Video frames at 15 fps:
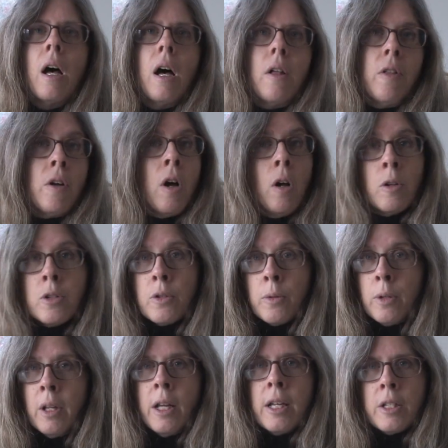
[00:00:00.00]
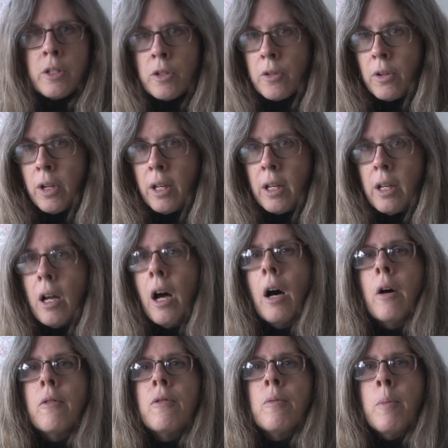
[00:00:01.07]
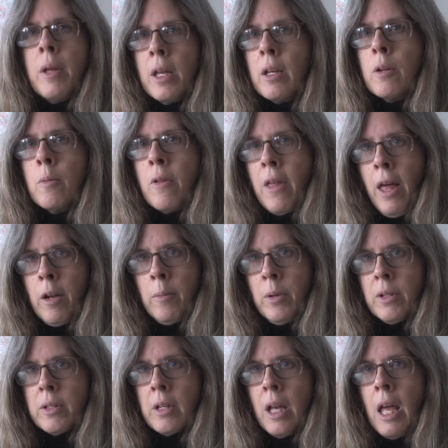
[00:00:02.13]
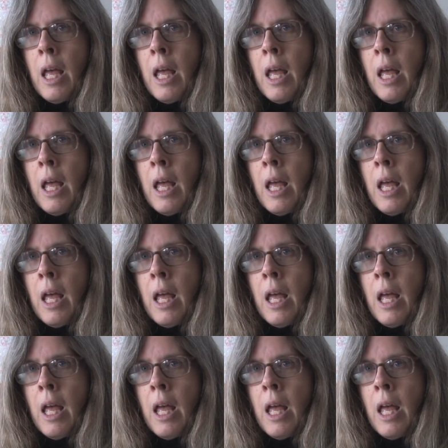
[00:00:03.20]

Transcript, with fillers: uh, the cultural history of being with animals.